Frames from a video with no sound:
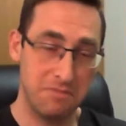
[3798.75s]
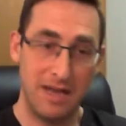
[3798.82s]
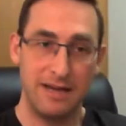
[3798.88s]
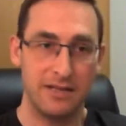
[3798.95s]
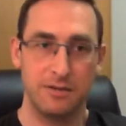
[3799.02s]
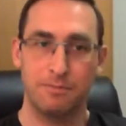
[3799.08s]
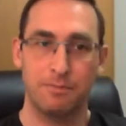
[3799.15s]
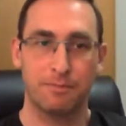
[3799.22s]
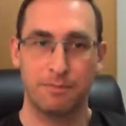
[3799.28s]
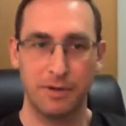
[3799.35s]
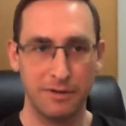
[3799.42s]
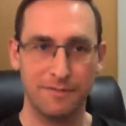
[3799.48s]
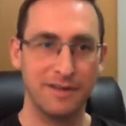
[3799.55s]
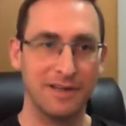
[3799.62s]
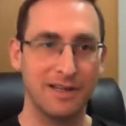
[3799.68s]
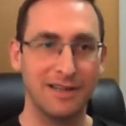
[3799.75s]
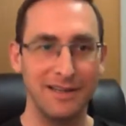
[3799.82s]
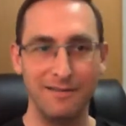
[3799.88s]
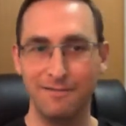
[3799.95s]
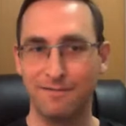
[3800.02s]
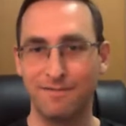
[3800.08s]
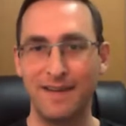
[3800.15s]
that is a
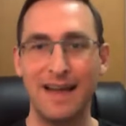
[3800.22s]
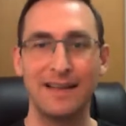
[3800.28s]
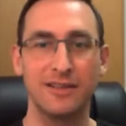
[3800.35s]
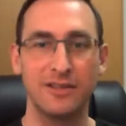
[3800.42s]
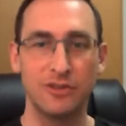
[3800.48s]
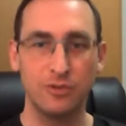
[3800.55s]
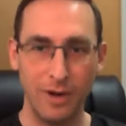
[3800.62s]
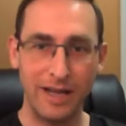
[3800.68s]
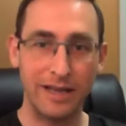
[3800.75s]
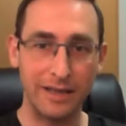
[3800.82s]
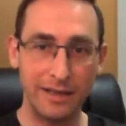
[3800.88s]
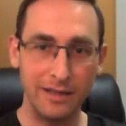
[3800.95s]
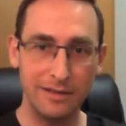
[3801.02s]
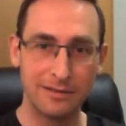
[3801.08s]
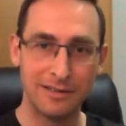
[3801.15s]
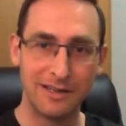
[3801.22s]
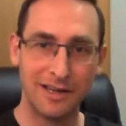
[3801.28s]
perfectly valid way